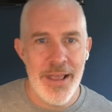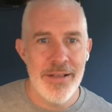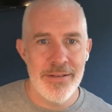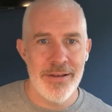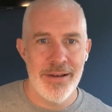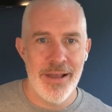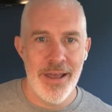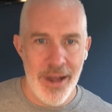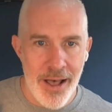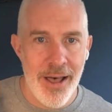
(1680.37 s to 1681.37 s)
Is it
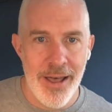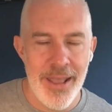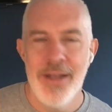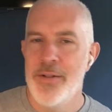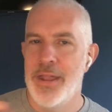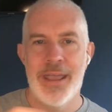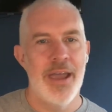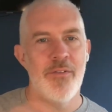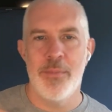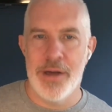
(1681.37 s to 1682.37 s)
an I? Like,
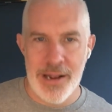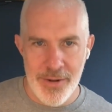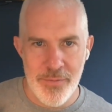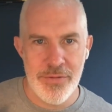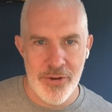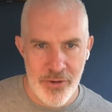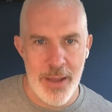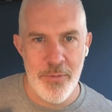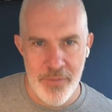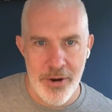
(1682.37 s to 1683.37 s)
everybody loves the
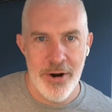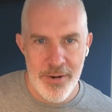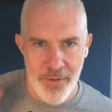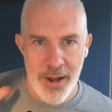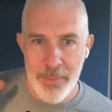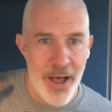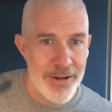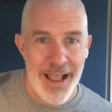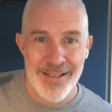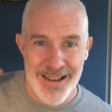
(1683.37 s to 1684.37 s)
shape of a curve on a
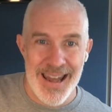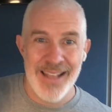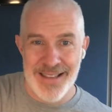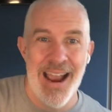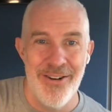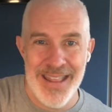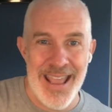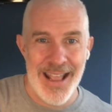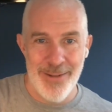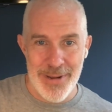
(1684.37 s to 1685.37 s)
podcast, and that's our
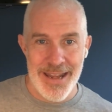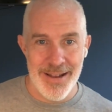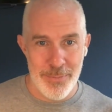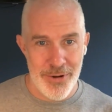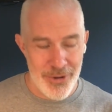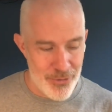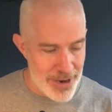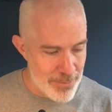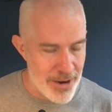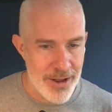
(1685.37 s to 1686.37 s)
thing. And we need to put a
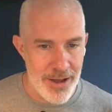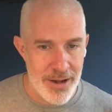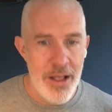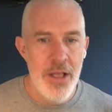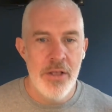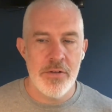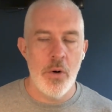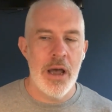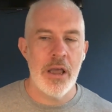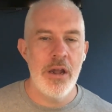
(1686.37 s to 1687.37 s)
trademark on it.
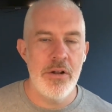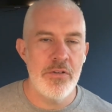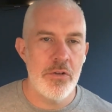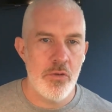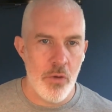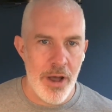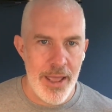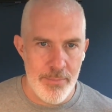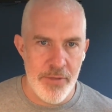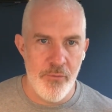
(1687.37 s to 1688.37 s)
So I'm going to
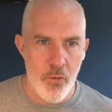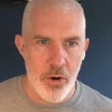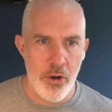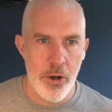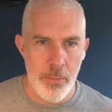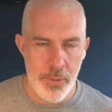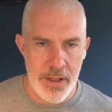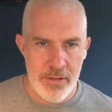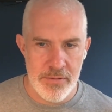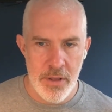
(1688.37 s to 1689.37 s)
describe the four
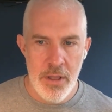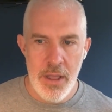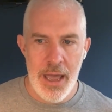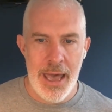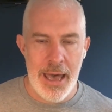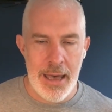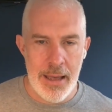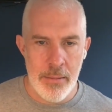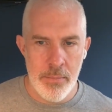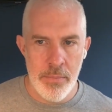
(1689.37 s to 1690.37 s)
companies
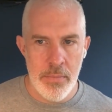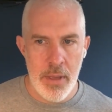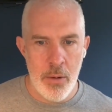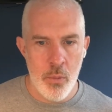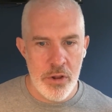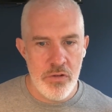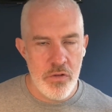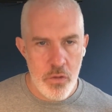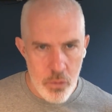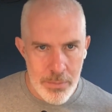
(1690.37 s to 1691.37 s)
with
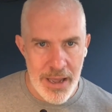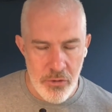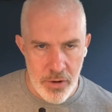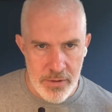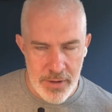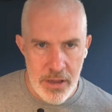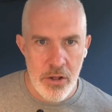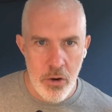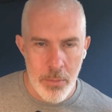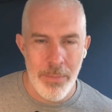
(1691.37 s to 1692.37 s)
two metrics, and
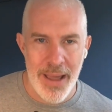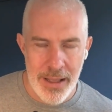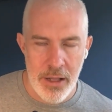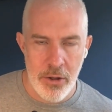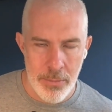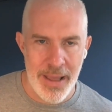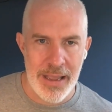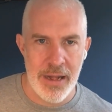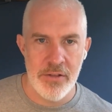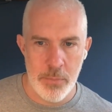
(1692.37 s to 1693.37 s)
then come
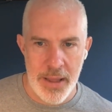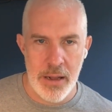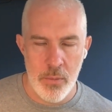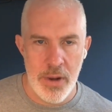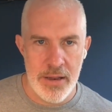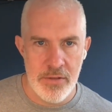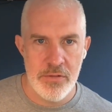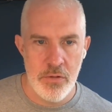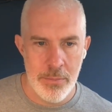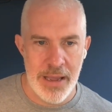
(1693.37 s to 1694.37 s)
back and explain why these
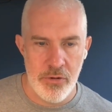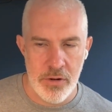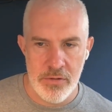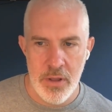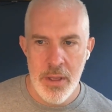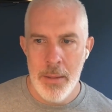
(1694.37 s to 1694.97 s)
two metrics